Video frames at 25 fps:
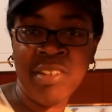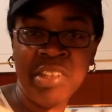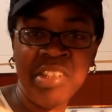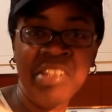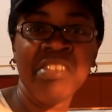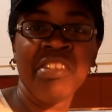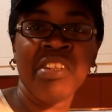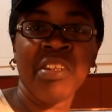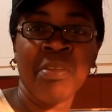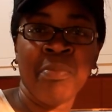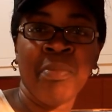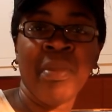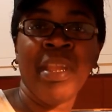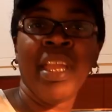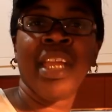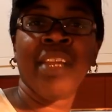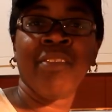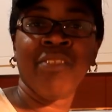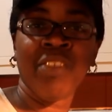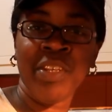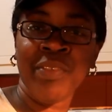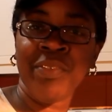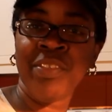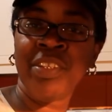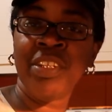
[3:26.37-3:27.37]
Listen to the bag.
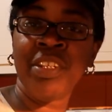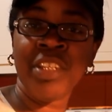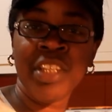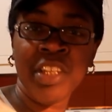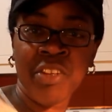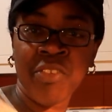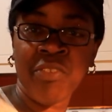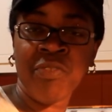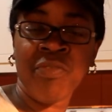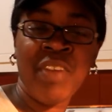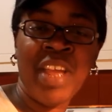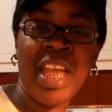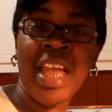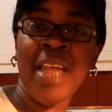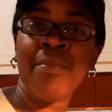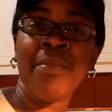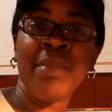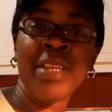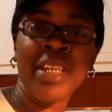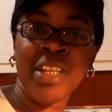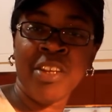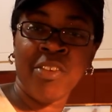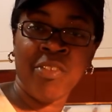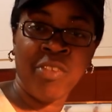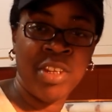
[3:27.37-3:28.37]
If you ever cooking
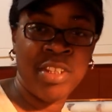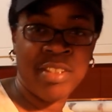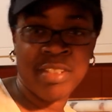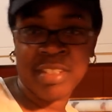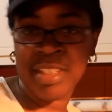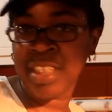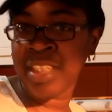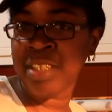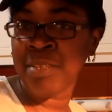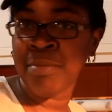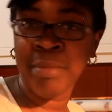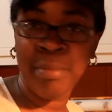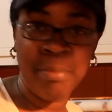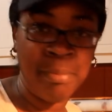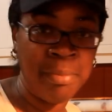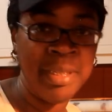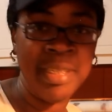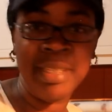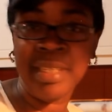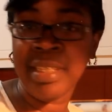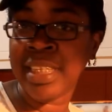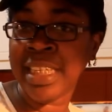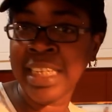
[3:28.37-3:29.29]
five-minute grits, give them, be,